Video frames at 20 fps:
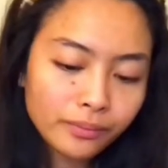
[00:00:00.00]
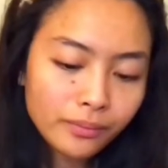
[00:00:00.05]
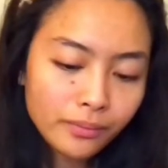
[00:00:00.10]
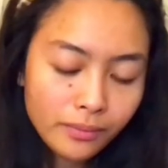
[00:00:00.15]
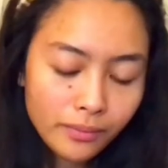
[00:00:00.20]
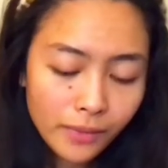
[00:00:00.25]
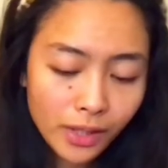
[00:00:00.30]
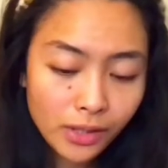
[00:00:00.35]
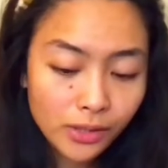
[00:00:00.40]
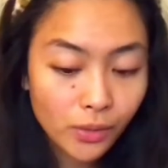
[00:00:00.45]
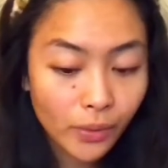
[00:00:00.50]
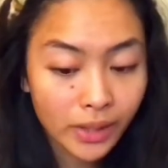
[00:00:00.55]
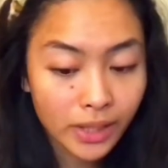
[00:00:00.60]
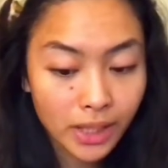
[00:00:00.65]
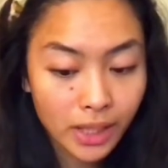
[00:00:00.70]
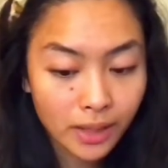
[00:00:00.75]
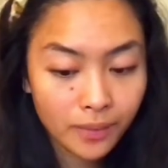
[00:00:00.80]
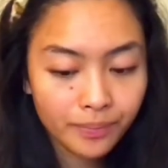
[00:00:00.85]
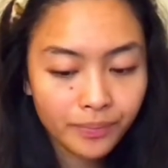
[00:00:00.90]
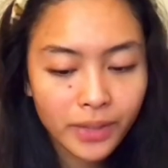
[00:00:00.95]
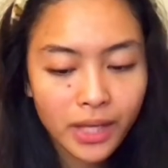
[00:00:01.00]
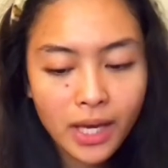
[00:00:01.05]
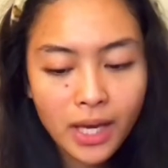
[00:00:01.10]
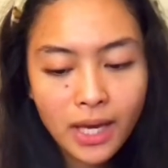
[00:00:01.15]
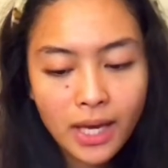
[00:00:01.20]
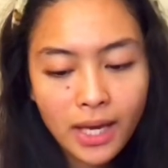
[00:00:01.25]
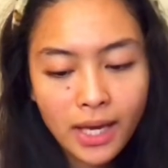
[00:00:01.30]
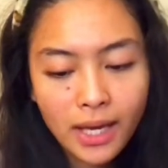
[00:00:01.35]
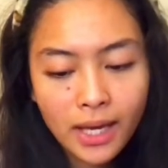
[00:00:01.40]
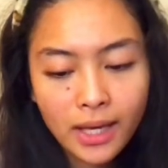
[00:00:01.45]
So I did.
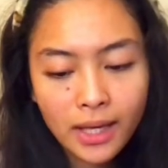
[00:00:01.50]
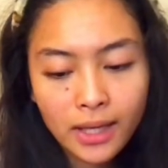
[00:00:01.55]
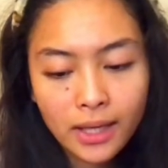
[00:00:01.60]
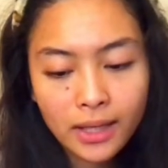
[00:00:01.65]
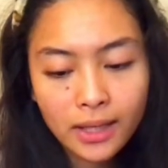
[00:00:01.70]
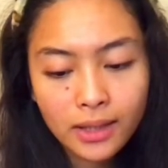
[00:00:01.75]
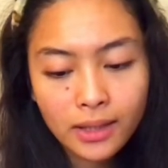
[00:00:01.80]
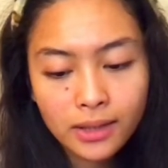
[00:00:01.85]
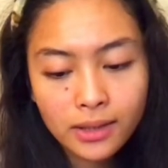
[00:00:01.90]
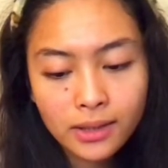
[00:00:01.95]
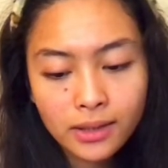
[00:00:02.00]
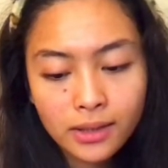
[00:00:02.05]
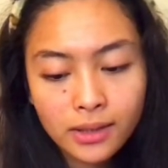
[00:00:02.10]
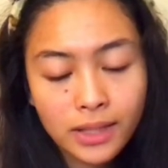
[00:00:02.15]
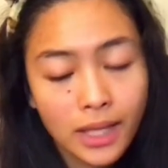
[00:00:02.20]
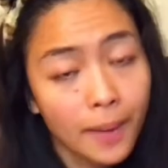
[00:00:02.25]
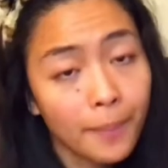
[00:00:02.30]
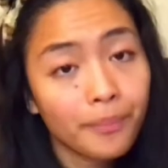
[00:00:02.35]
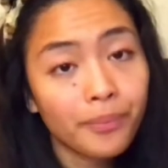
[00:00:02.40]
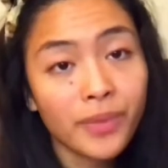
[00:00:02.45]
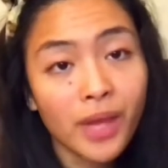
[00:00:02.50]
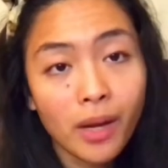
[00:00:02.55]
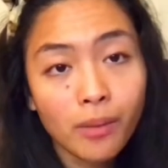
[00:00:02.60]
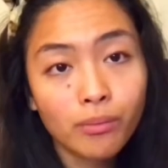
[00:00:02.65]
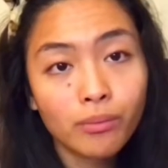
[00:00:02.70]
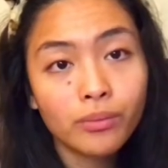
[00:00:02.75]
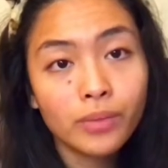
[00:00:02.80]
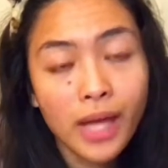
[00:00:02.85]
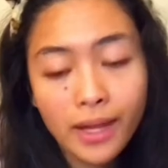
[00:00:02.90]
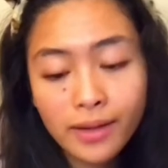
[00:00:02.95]
And yep,
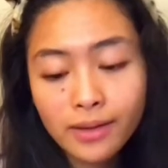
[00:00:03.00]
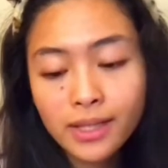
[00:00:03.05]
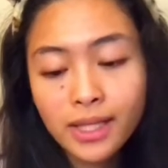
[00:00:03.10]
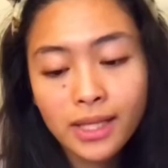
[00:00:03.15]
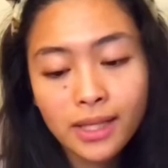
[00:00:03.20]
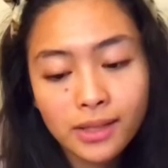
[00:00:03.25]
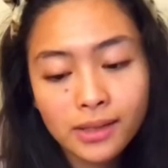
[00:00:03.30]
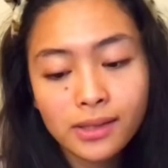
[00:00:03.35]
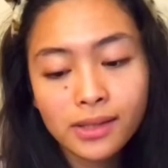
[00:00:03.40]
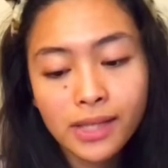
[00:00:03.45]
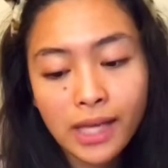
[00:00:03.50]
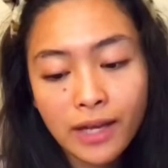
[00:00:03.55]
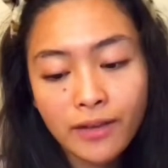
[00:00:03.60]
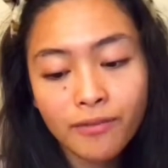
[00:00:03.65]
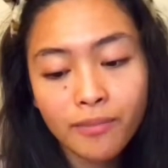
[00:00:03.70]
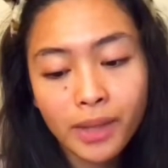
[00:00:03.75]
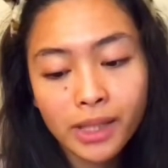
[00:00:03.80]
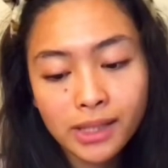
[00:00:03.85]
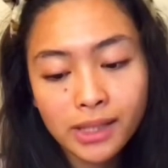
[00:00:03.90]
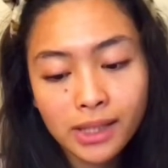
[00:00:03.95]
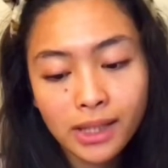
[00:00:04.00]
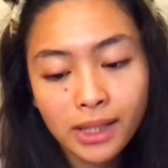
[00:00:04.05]
that did save my skin